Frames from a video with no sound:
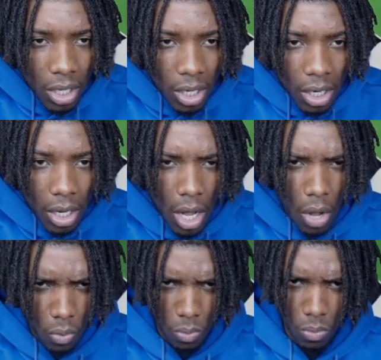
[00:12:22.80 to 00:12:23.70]

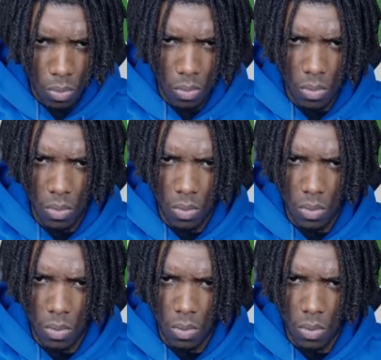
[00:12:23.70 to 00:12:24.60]

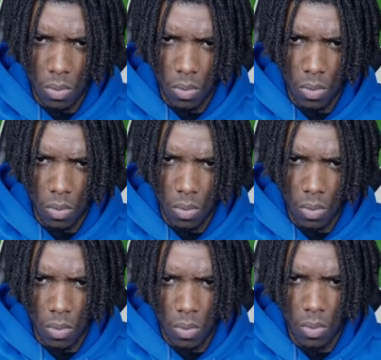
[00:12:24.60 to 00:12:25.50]

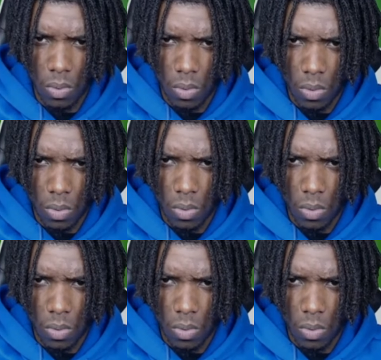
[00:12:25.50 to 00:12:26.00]
No one is speaking in this clip.